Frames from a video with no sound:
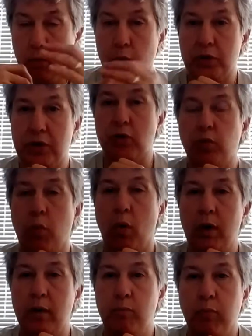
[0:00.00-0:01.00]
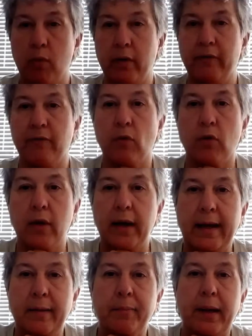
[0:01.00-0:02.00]
which is
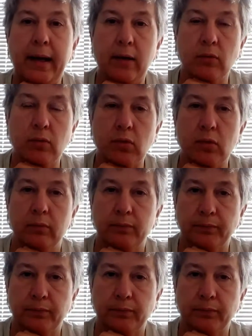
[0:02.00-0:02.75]
1.48 pounds.